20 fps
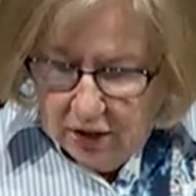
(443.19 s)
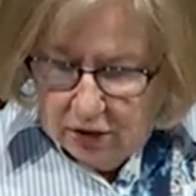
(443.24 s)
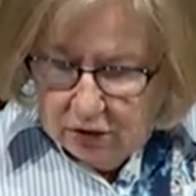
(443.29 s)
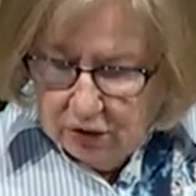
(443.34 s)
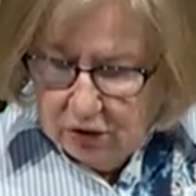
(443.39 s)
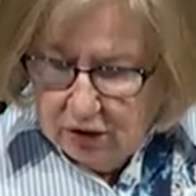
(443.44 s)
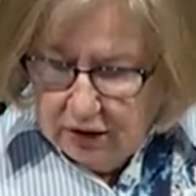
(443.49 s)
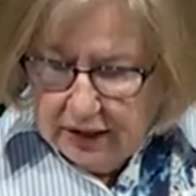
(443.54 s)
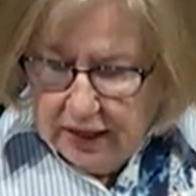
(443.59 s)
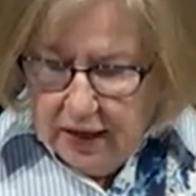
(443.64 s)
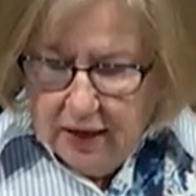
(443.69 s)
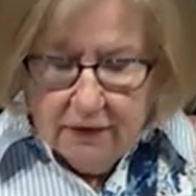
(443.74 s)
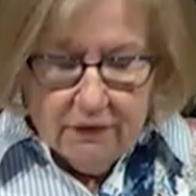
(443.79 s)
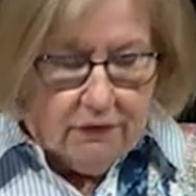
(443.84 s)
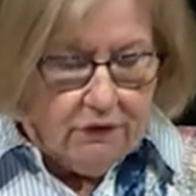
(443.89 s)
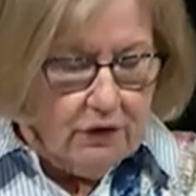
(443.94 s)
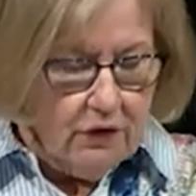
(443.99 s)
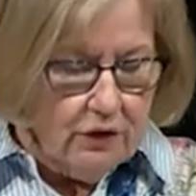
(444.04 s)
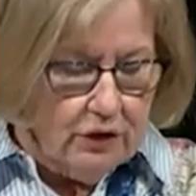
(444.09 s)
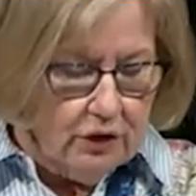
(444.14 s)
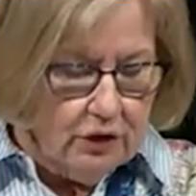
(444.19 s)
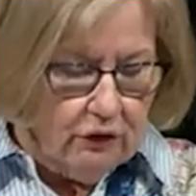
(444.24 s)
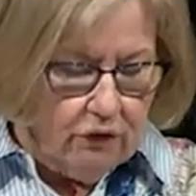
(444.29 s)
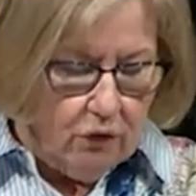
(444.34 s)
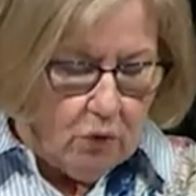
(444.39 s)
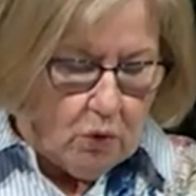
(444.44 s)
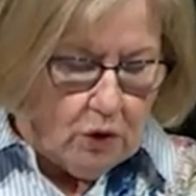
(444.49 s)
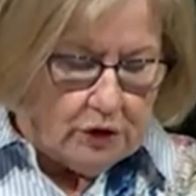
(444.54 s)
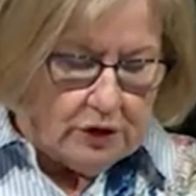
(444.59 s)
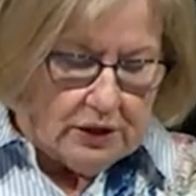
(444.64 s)
Look at verse
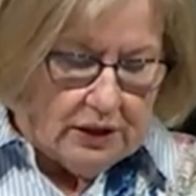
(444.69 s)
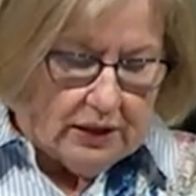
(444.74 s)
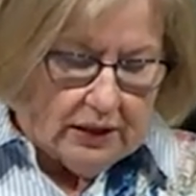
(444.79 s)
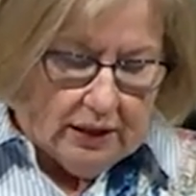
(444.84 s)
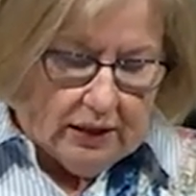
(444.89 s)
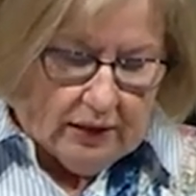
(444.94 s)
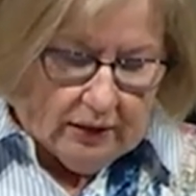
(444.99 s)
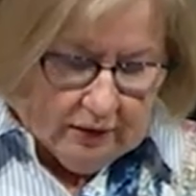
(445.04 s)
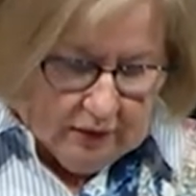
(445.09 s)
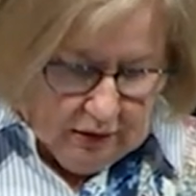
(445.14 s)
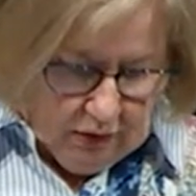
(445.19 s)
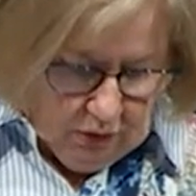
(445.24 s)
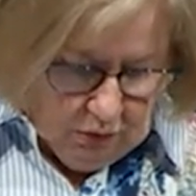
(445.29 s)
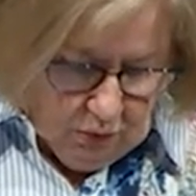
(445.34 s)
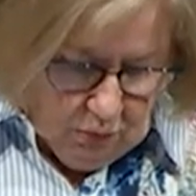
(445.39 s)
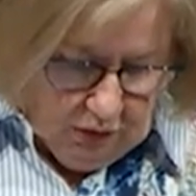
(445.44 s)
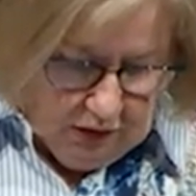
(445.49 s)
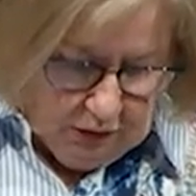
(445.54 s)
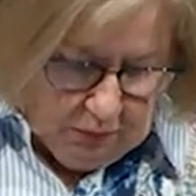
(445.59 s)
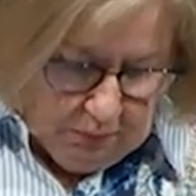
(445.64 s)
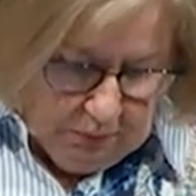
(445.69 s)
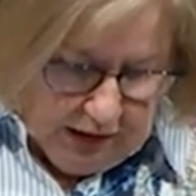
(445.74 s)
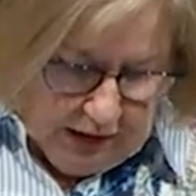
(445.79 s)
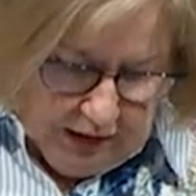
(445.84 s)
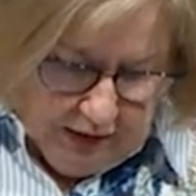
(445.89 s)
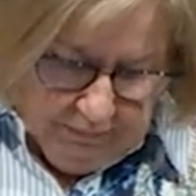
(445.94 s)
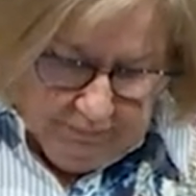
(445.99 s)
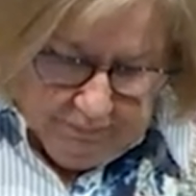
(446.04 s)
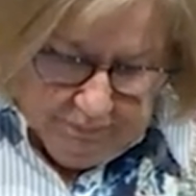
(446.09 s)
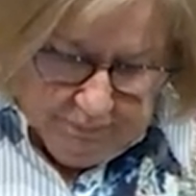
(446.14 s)
14 with
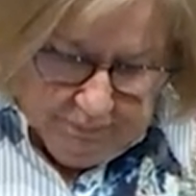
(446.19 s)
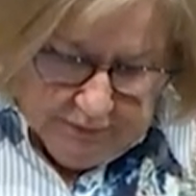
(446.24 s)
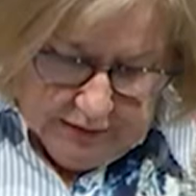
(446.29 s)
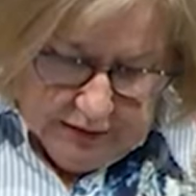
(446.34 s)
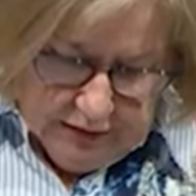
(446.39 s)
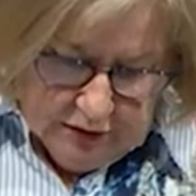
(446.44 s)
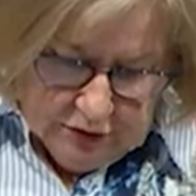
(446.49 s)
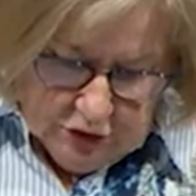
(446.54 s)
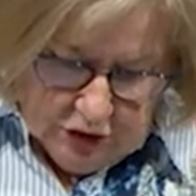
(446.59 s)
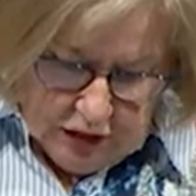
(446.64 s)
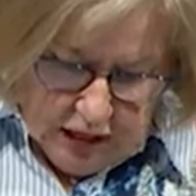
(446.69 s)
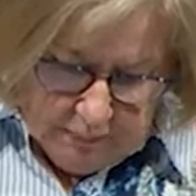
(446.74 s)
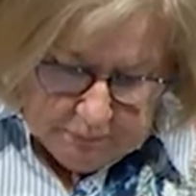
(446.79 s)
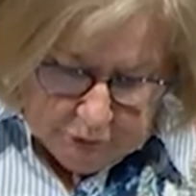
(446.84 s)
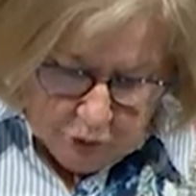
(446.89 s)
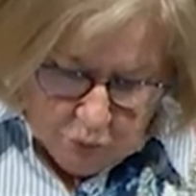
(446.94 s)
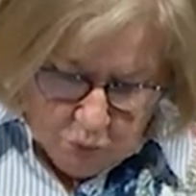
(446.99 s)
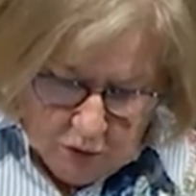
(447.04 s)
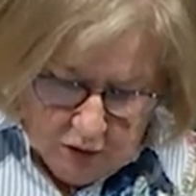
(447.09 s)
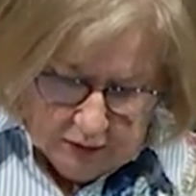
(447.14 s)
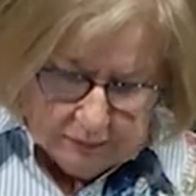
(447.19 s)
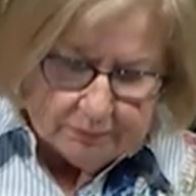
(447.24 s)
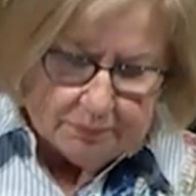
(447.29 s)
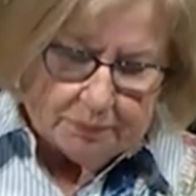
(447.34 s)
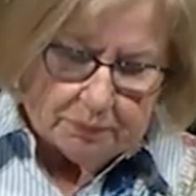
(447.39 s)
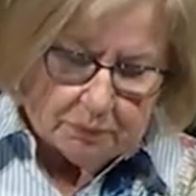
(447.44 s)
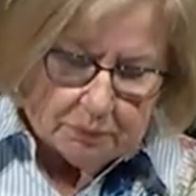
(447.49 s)
me in chapter 1.